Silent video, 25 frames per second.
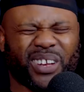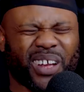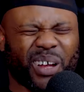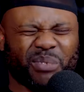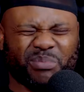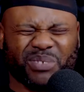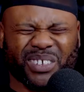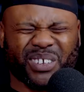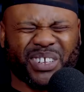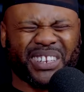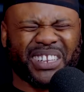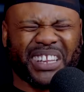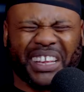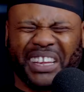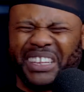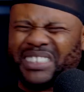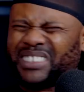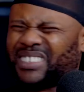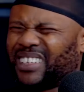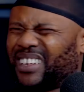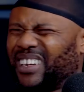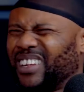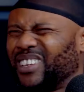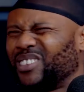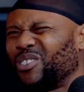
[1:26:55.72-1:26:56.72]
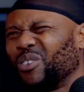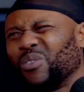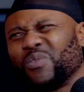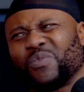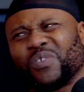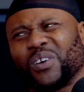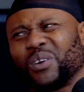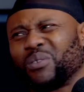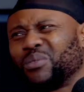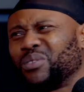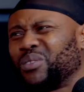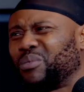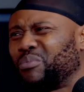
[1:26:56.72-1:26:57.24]
Kabza and the internet. Don't
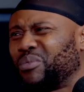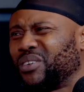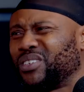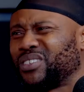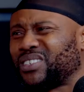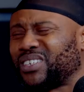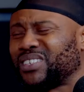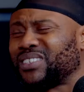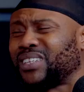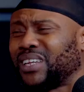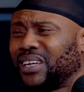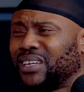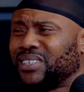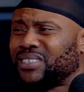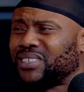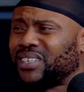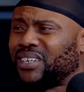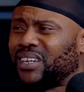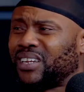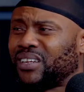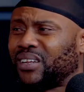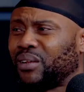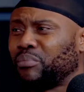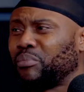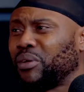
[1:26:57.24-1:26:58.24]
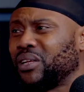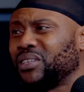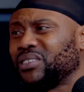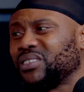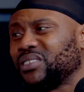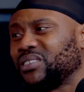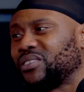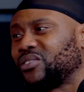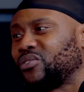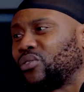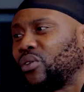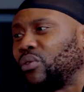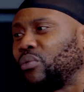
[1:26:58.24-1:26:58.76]
fuck with him. When he says the internet, that man
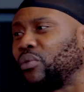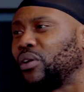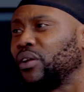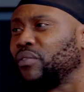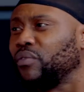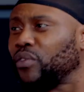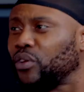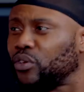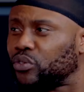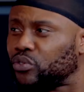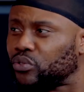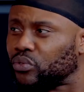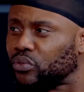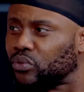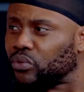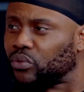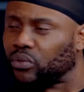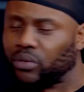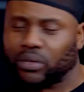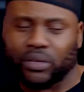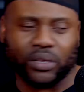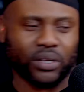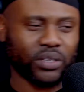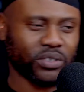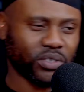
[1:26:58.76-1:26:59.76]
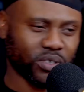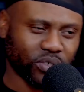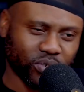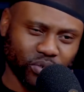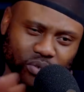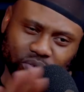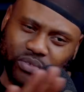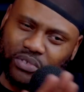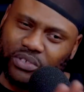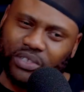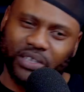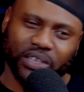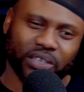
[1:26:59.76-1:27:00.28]
says, dog, whatever you do, just
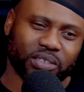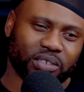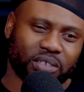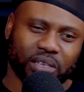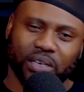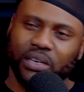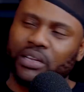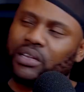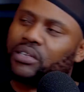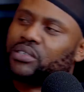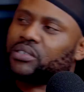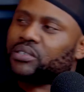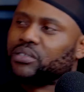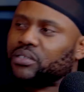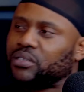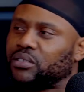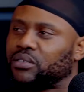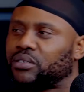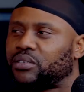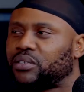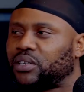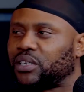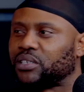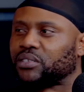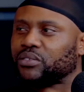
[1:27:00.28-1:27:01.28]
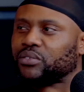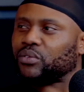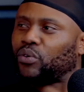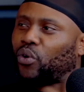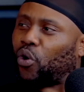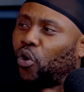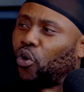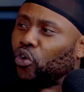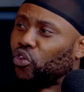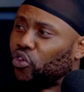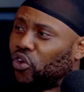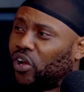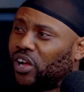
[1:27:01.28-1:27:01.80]
go to the internet. That's
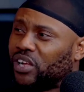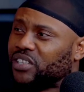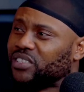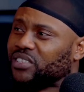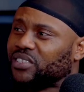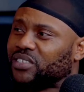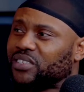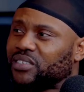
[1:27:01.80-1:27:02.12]
all your answers.